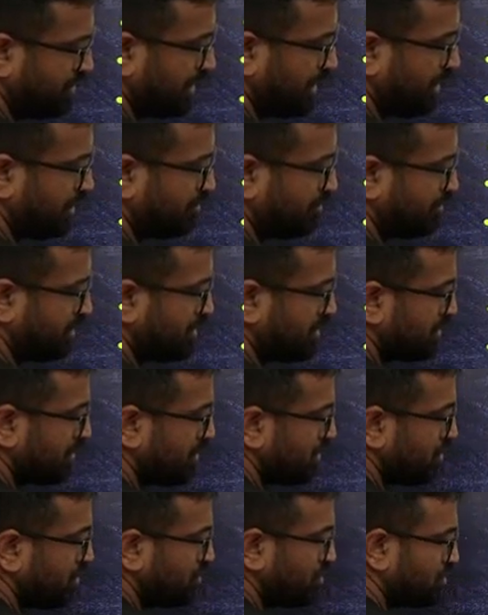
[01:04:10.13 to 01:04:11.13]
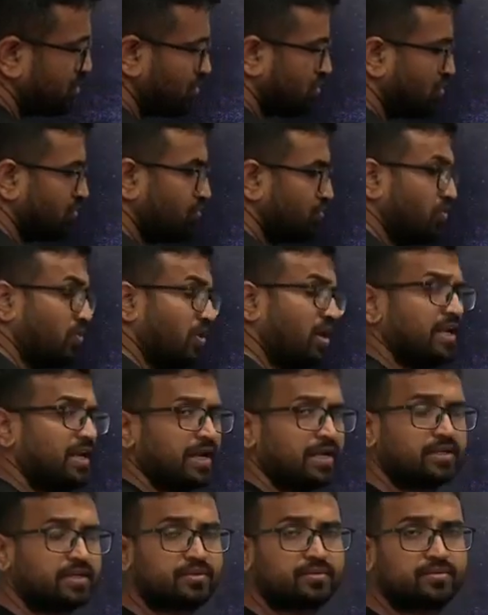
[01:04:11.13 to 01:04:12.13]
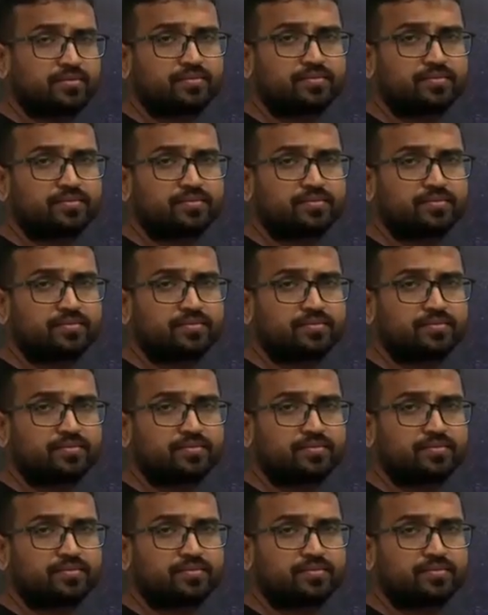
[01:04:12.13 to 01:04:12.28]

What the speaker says: 3 numbers, 2, 4 and 8.